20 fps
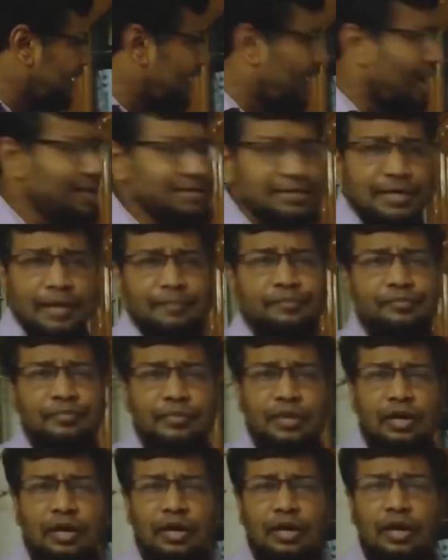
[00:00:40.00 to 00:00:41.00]
item
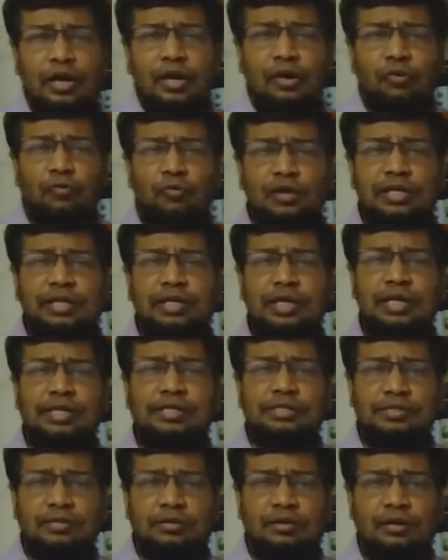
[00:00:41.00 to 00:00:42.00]
which
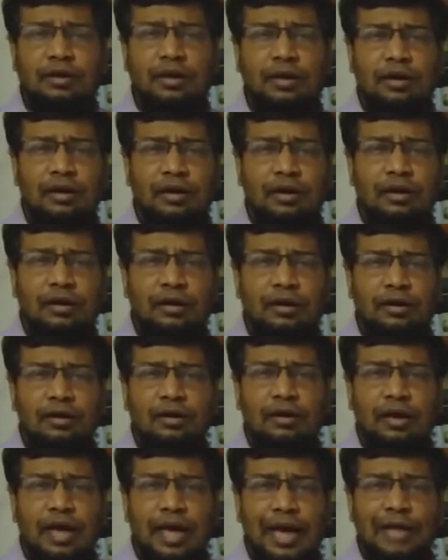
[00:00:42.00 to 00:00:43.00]
is
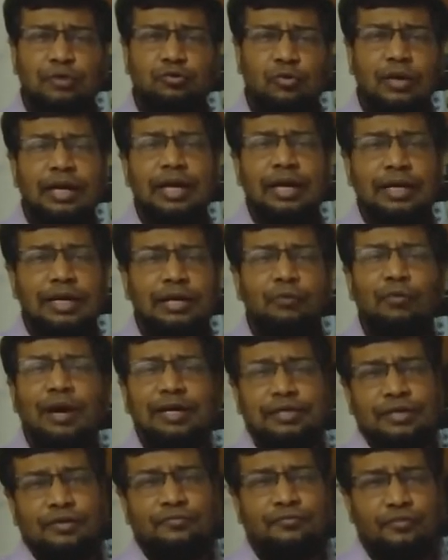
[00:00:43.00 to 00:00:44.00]
actually a new
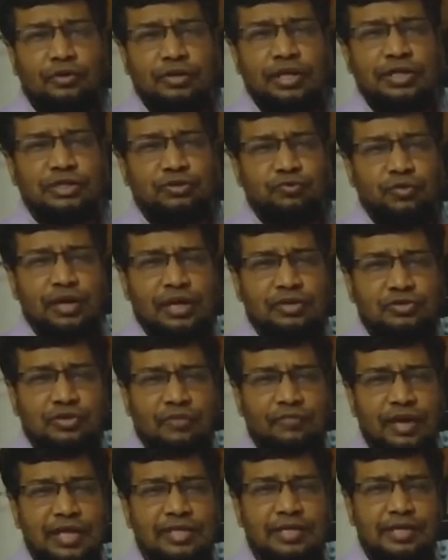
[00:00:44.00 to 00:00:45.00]
item for the students of
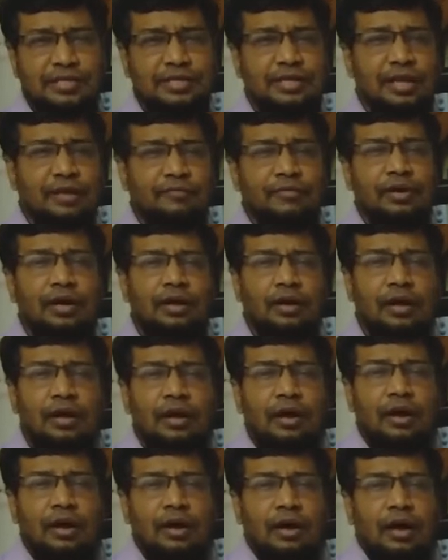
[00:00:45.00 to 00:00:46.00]
HSC level.
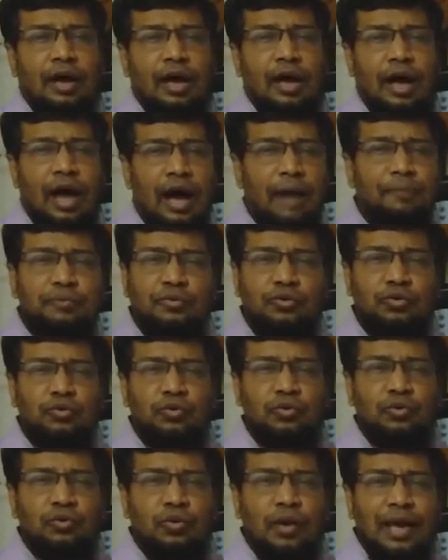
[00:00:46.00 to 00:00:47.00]
Up
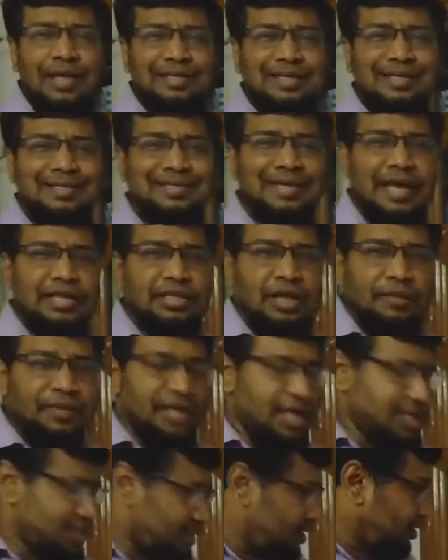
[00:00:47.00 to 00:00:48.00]
to SSC
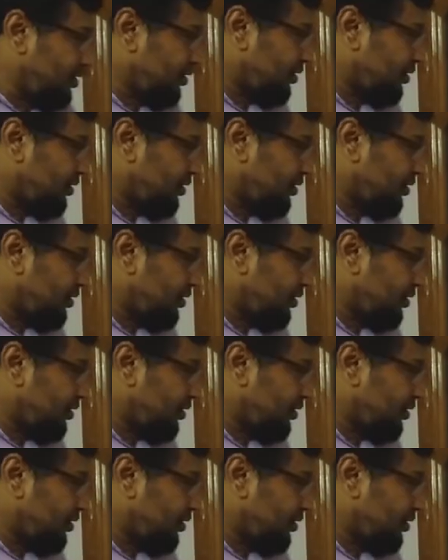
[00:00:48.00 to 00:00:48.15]
examination,